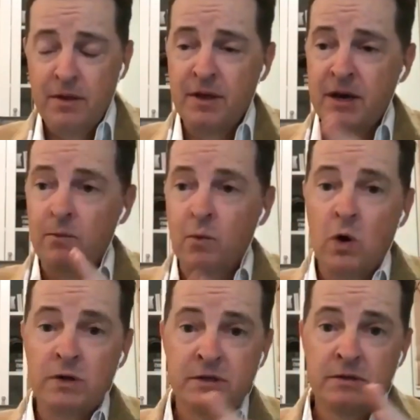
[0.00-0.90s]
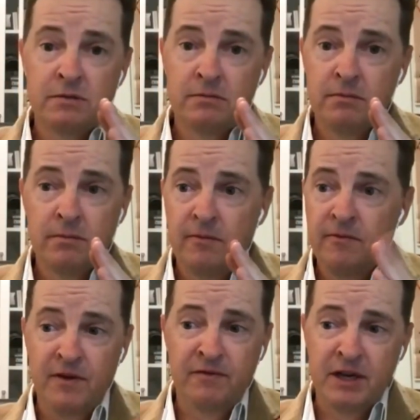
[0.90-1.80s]
than it was
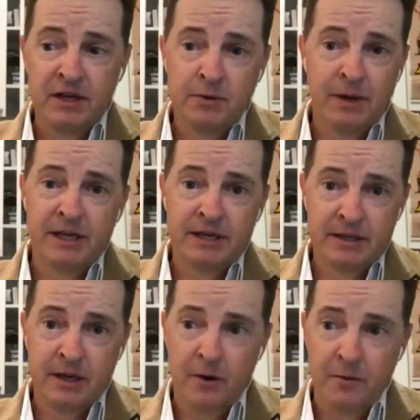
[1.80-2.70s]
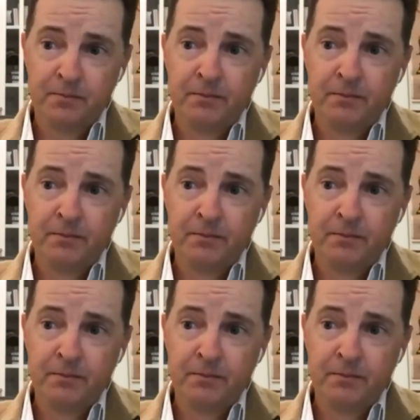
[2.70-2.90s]
15, 20 years ago,